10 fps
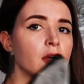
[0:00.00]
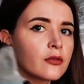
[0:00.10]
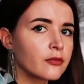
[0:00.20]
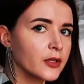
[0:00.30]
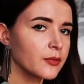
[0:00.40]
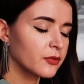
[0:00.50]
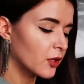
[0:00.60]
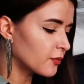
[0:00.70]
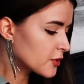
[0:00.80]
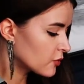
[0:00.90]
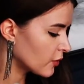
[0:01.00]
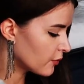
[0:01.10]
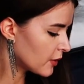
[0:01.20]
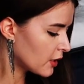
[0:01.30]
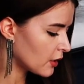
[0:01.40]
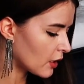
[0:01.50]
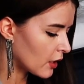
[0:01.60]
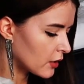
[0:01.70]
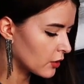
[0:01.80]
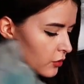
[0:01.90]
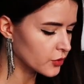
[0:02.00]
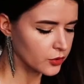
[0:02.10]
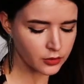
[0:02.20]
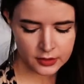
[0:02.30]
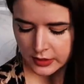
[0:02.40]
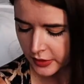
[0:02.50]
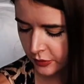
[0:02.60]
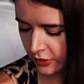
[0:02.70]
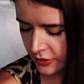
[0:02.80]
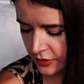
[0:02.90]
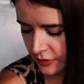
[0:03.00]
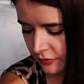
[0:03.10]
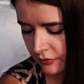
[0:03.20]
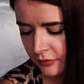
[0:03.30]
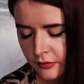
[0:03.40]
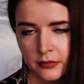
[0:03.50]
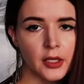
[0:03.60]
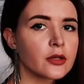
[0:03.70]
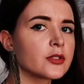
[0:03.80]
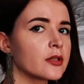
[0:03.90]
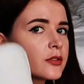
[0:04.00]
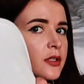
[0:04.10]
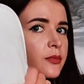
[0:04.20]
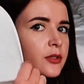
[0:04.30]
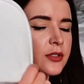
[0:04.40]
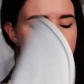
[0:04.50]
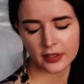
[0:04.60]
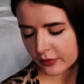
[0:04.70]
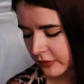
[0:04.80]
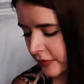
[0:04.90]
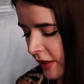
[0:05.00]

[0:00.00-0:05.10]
flip-flops with me, and also the slippers, hotel slippers that I'm